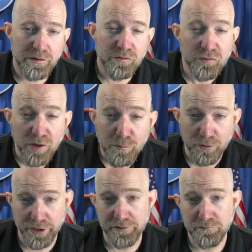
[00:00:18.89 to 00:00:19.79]

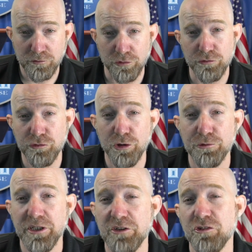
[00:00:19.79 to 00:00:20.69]
Someone told Joe
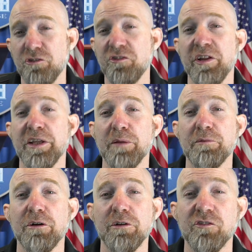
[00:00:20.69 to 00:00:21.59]
that he should stand up
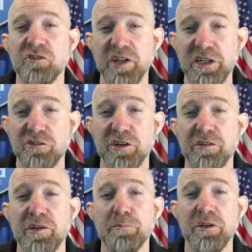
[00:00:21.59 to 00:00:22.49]
there on stage and
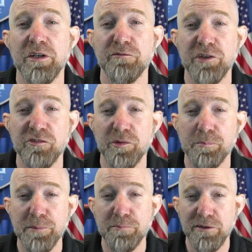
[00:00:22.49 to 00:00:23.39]
attempt to convince the
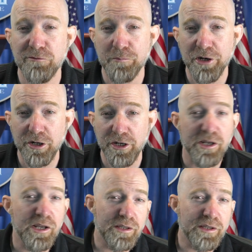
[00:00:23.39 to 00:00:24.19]
people of America